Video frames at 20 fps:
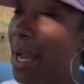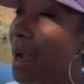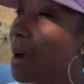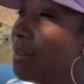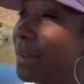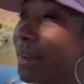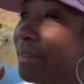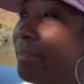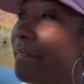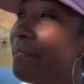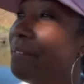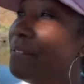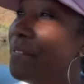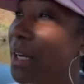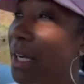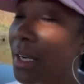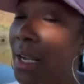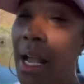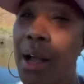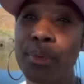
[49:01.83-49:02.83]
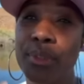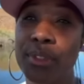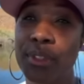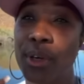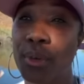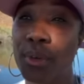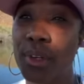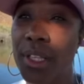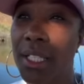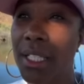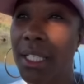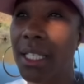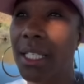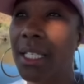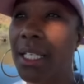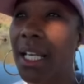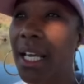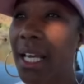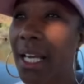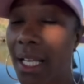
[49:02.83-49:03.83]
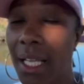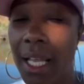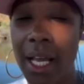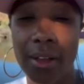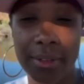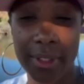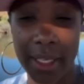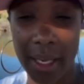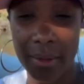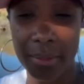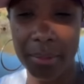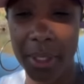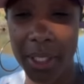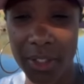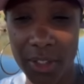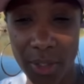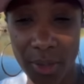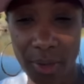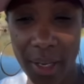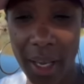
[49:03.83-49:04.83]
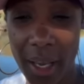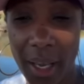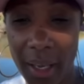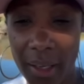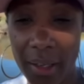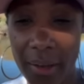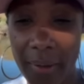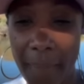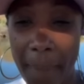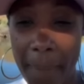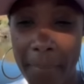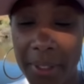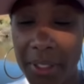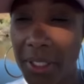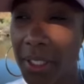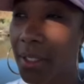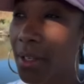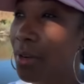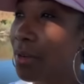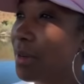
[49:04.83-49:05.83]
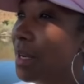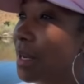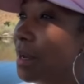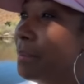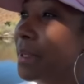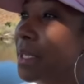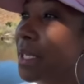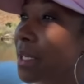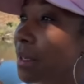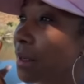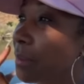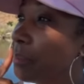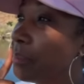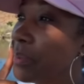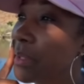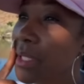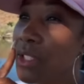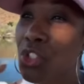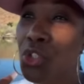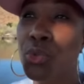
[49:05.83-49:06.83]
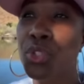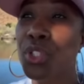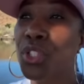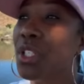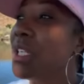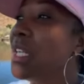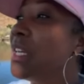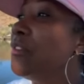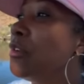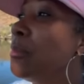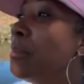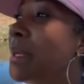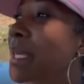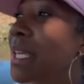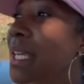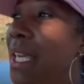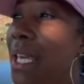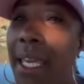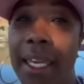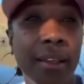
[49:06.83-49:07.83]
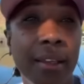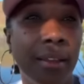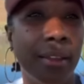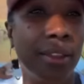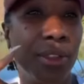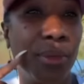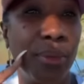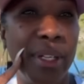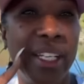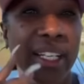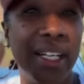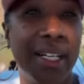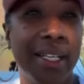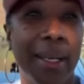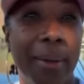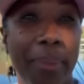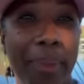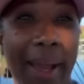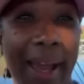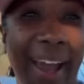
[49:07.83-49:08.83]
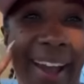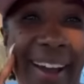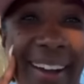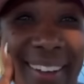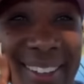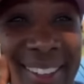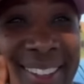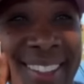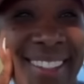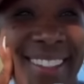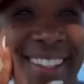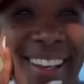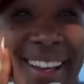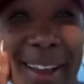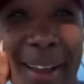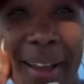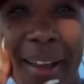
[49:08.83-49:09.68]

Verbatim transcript: I don't give a fuck. I was going to clean the hell out that bitch, okay? She going to come in there. Bitch, you shouldn't even be eating 300 pounds.